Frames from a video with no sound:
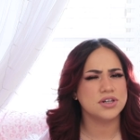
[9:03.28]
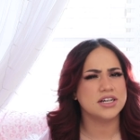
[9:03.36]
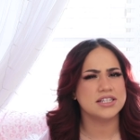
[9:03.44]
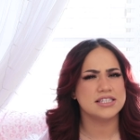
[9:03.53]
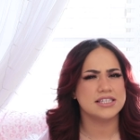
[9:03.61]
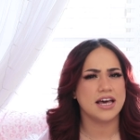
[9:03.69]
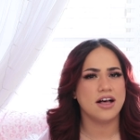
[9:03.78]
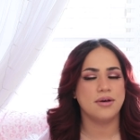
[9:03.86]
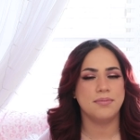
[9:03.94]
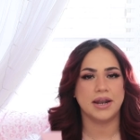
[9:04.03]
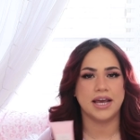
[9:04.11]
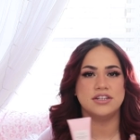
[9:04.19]
were on
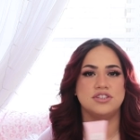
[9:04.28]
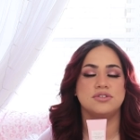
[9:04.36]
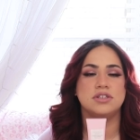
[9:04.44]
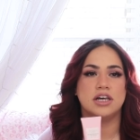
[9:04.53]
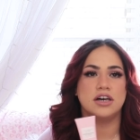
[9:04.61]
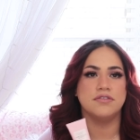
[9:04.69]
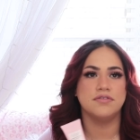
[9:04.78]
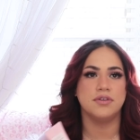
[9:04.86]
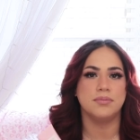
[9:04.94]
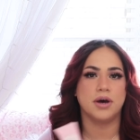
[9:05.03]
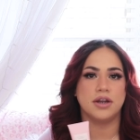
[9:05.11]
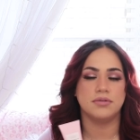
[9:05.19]
sale, but I do love
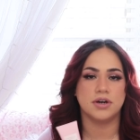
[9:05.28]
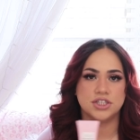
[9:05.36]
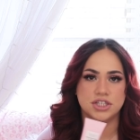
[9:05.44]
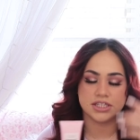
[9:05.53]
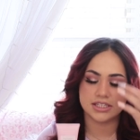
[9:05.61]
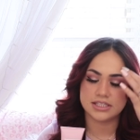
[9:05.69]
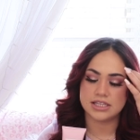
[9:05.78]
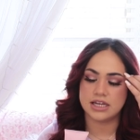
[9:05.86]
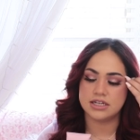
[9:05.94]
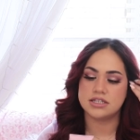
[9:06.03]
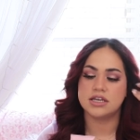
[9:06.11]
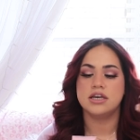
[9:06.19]
the body wash in this
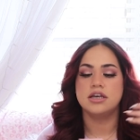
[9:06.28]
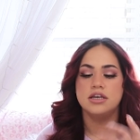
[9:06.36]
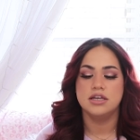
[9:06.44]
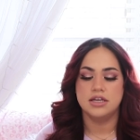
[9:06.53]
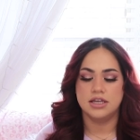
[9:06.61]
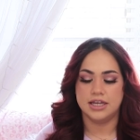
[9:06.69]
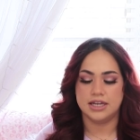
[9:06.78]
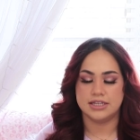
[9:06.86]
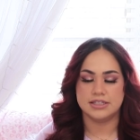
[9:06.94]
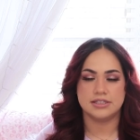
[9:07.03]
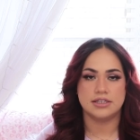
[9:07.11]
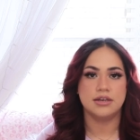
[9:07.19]
scent. It
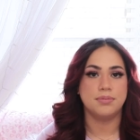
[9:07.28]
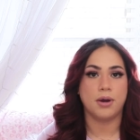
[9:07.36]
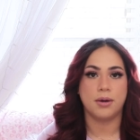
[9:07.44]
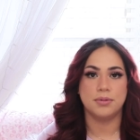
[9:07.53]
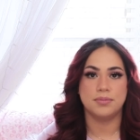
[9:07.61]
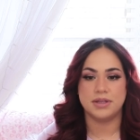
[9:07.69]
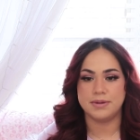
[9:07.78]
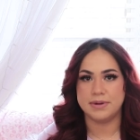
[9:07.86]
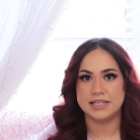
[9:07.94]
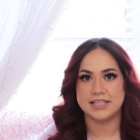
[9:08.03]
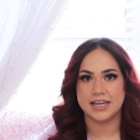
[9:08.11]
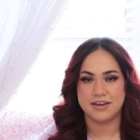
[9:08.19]
is probably
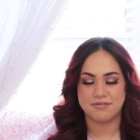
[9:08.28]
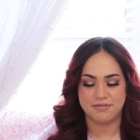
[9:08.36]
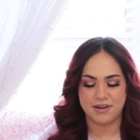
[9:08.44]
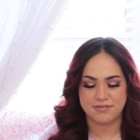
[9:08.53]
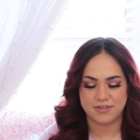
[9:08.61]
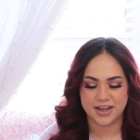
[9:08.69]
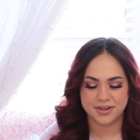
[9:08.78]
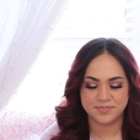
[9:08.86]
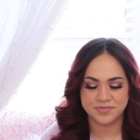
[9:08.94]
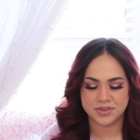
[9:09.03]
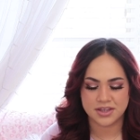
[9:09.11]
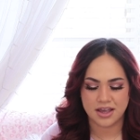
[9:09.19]
my second favorite.
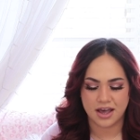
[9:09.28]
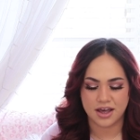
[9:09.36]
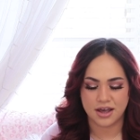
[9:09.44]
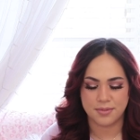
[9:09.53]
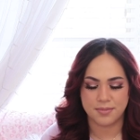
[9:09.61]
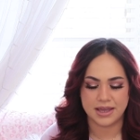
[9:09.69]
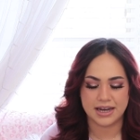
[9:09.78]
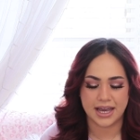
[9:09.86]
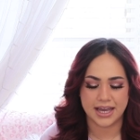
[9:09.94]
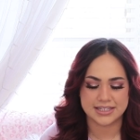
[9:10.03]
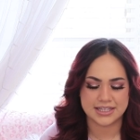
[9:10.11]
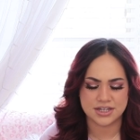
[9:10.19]
Um, and
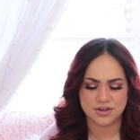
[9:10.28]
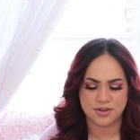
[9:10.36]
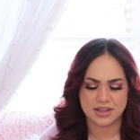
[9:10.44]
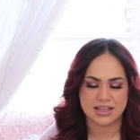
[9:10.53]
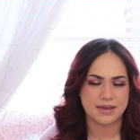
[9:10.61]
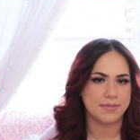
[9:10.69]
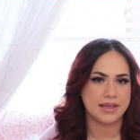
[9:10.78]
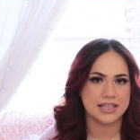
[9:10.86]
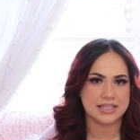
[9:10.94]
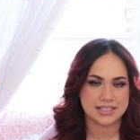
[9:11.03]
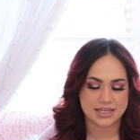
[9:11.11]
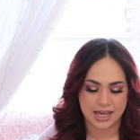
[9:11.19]
I didn't know that they made
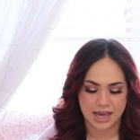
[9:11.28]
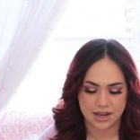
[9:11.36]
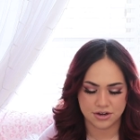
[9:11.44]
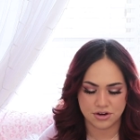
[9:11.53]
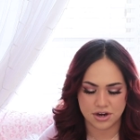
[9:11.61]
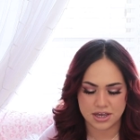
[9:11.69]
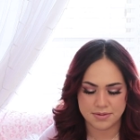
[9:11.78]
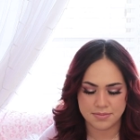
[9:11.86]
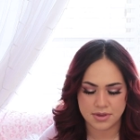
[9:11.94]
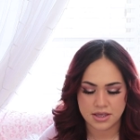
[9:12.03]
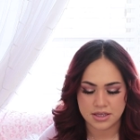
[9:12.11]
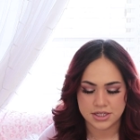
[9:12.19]
these in a hand cream.